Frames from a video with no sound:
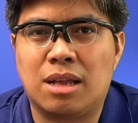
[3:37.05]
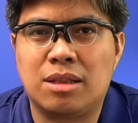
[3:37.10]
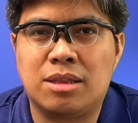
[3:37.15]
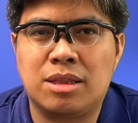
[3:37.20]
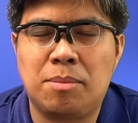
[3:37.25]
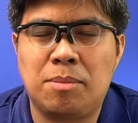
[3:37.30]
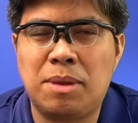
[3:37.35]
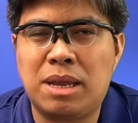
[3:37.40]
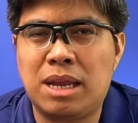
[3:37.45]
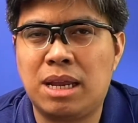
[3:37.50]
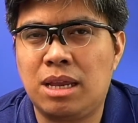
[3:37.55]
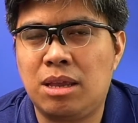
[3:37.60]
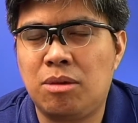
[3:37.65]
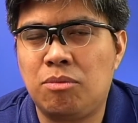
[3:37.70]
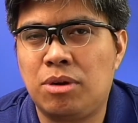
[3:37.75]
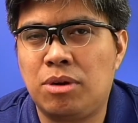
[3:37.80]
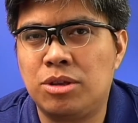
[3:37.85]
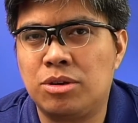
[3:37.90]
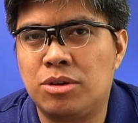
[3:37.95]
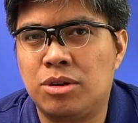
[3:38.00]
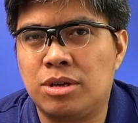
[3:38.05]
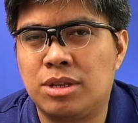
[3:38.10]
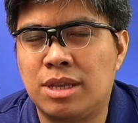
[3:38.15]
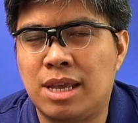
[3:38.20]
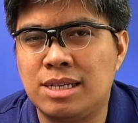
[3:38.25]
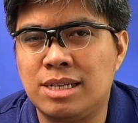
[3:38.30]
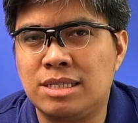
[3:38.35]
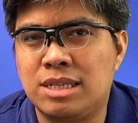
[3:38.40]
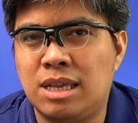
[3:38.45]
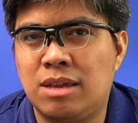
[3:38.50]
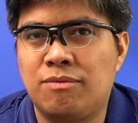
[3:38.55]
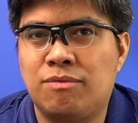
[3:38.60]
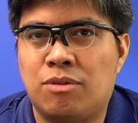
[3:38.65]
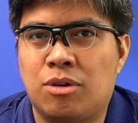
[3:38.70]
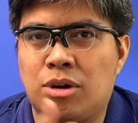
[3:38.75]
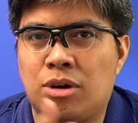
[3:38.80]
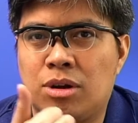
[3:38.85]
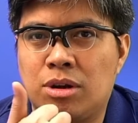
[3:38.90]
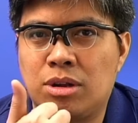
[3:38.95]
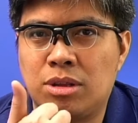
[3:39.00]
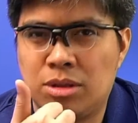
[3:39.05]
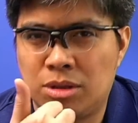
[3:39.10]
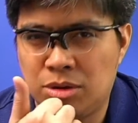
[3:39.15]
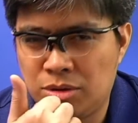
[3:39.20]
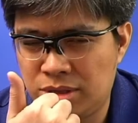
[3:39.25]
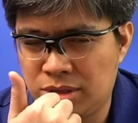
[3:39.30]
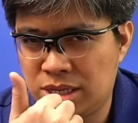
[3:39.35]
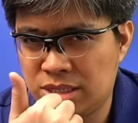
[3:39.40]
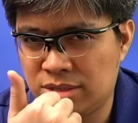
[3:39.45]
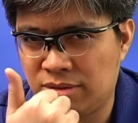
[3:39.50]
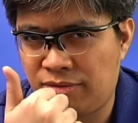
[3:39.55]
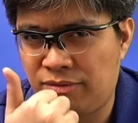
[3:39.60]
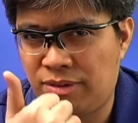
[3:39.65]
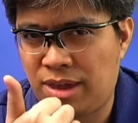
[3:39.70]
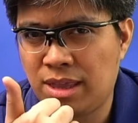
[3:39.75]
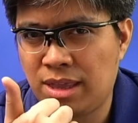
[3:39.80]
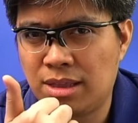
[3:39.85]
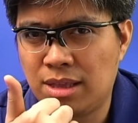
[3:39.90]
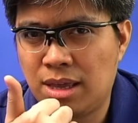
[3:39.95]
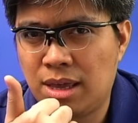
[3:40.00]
Typically, when you're testing for goodness of fit,